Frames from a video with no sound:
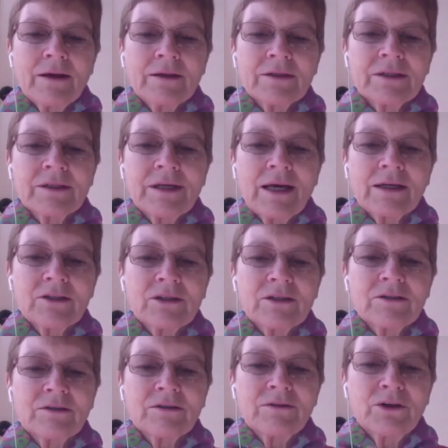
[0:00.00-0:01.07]

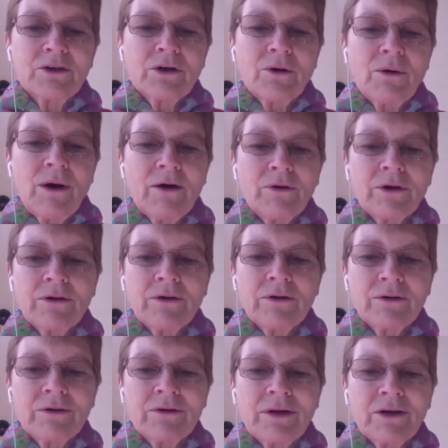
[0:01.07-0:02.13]
assess, how
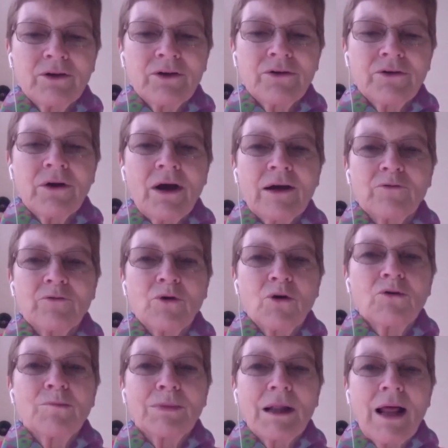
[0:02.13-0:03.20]
that you're not
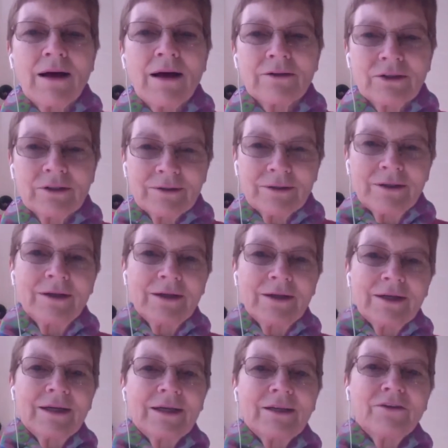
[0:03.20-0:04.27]
roadblocked
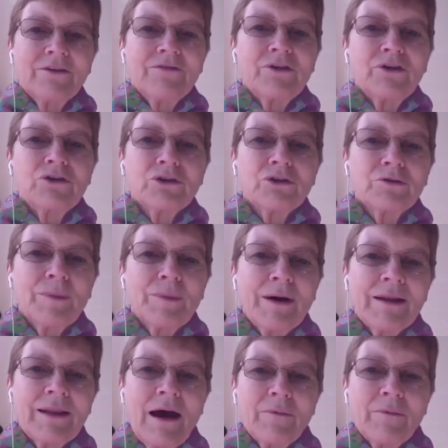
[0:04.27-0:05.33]
in the future
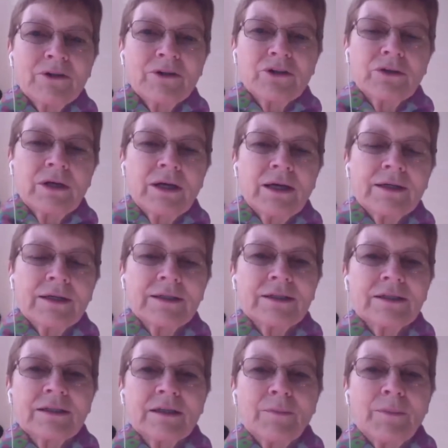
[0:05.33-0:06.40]
by that which you can
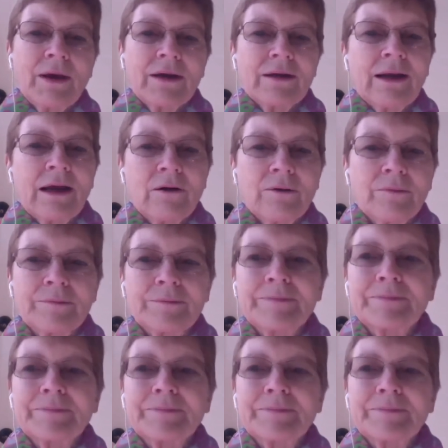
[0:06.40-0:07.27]
anticipate now.